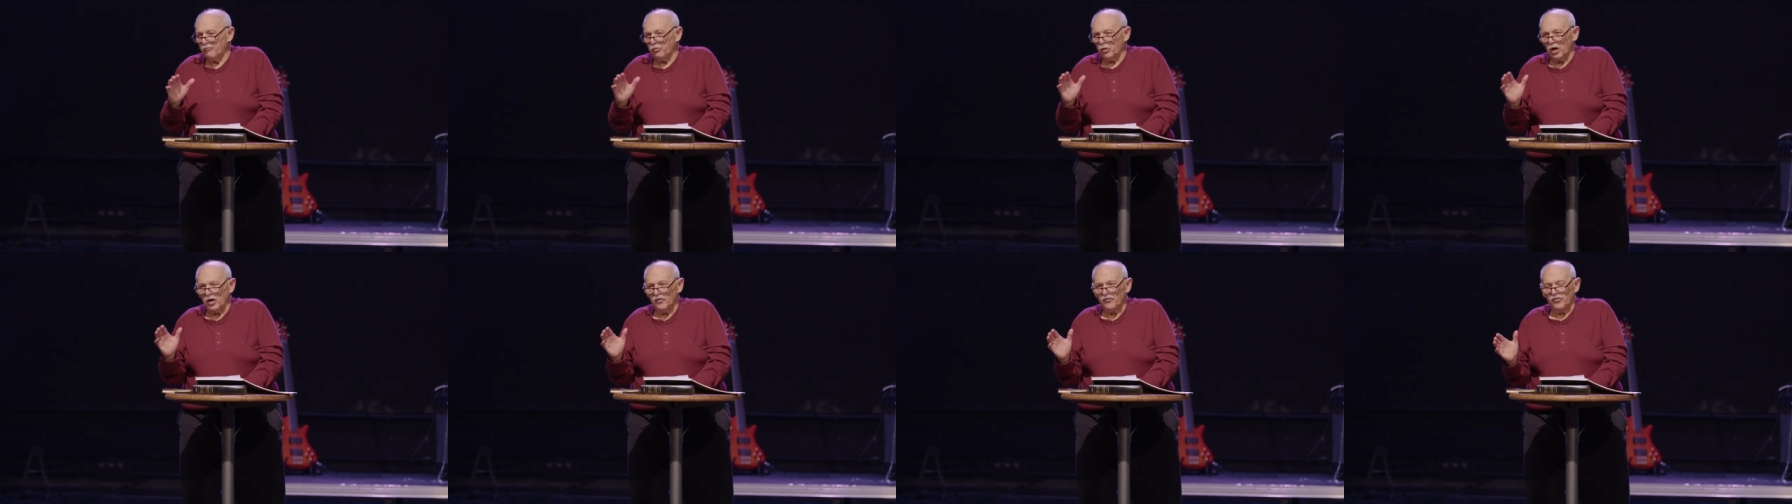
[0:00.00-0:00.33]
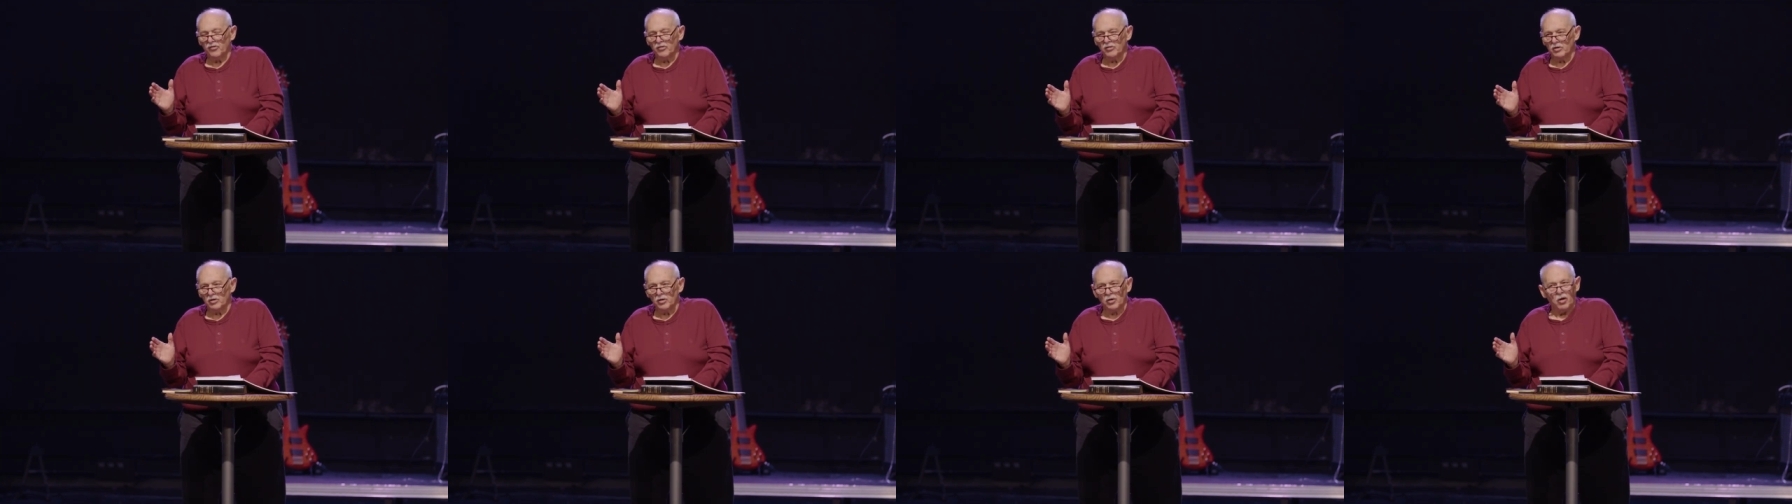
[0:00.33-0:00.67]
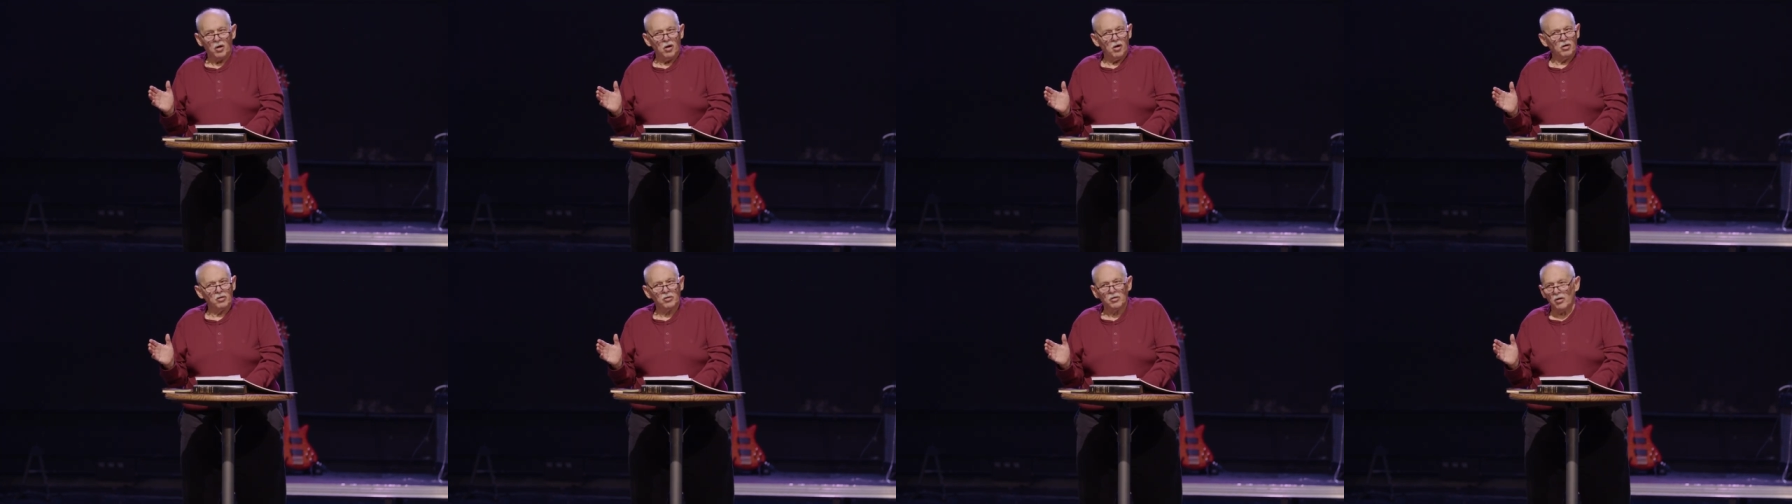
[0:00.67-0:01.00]
prayed for a
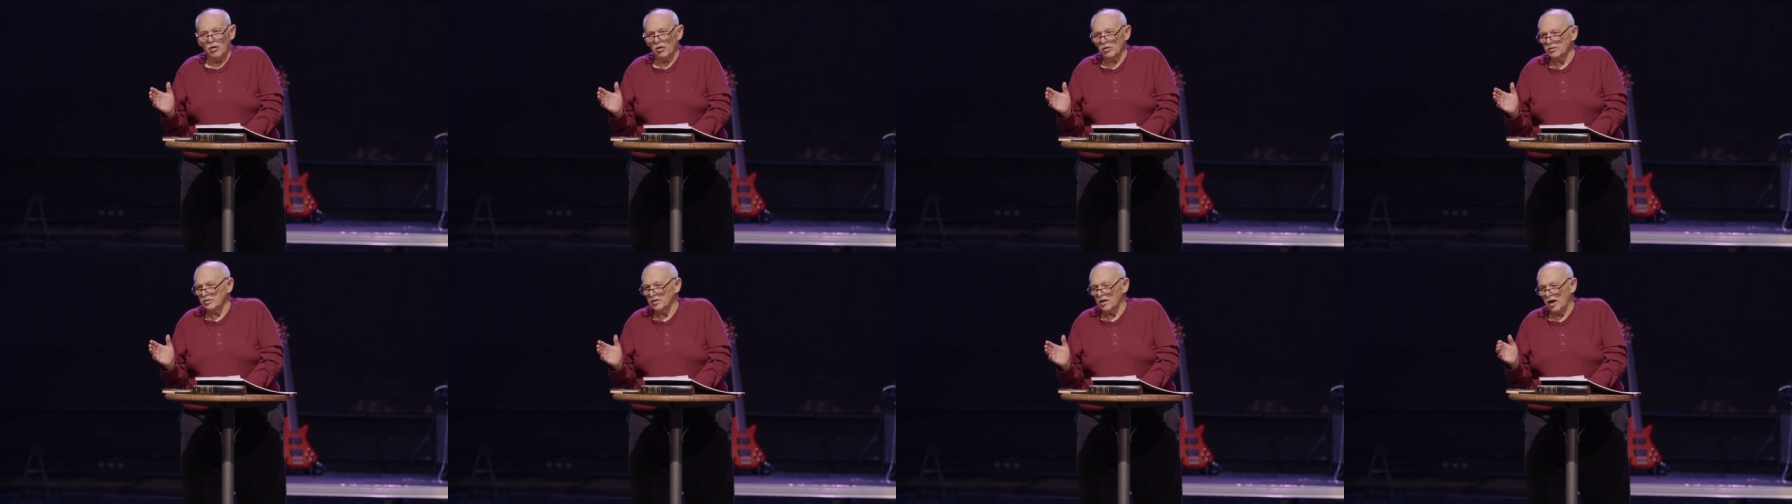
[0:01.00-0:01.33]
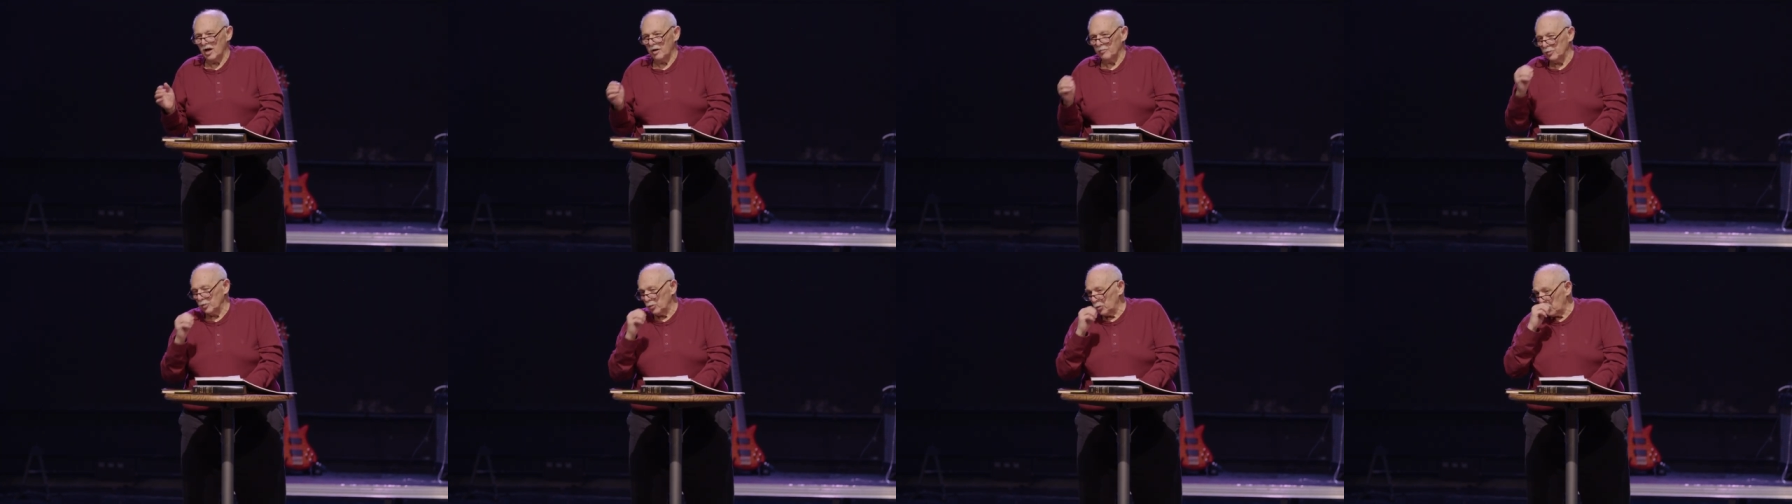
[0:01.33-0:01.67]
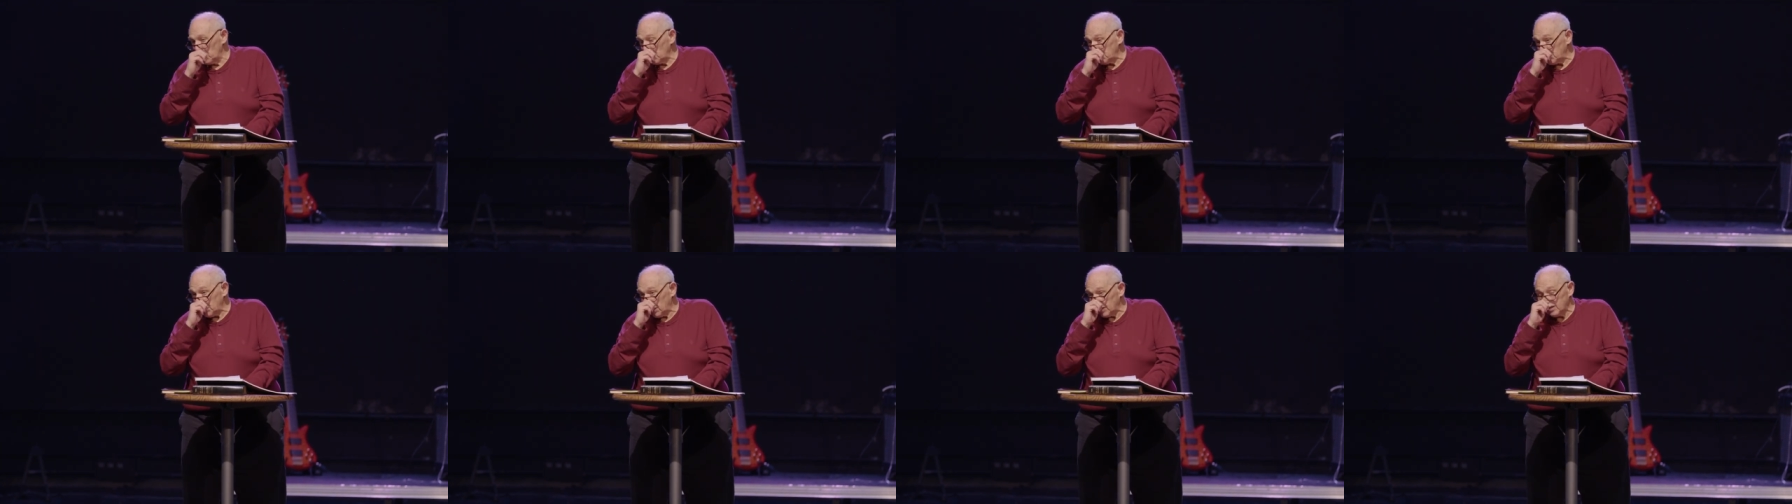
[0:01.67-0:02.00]
long, long time.
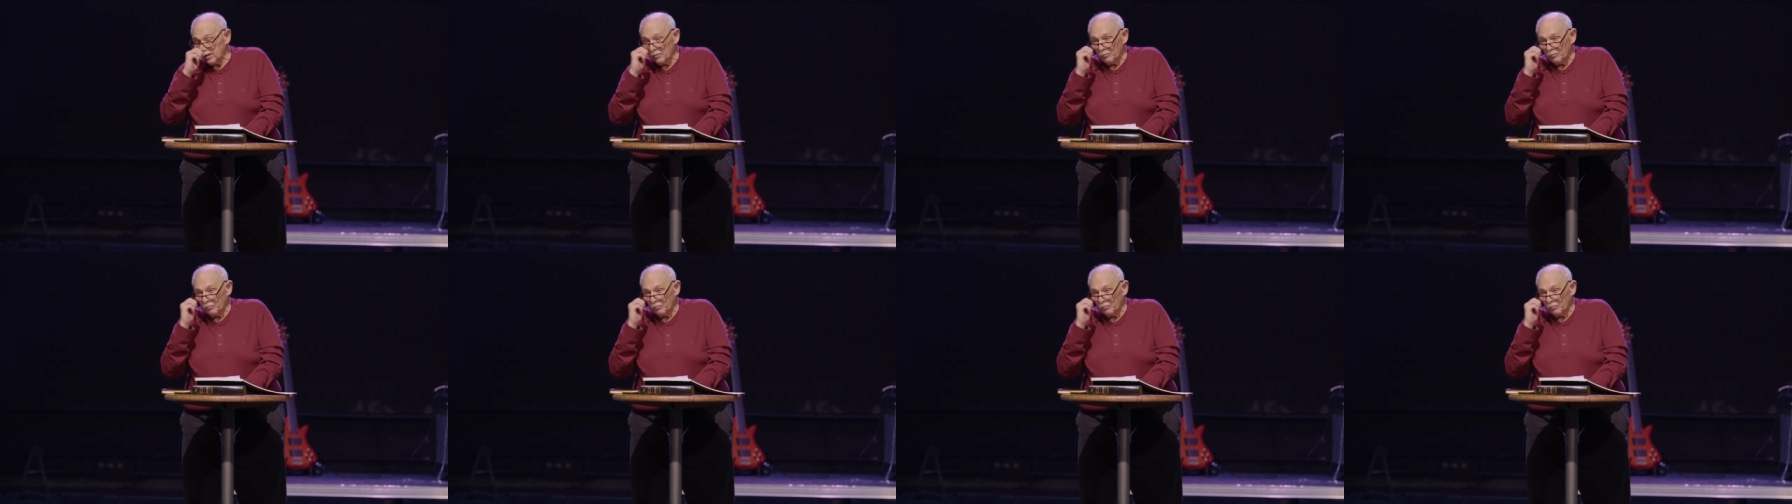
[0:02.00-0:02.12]
Lord, take the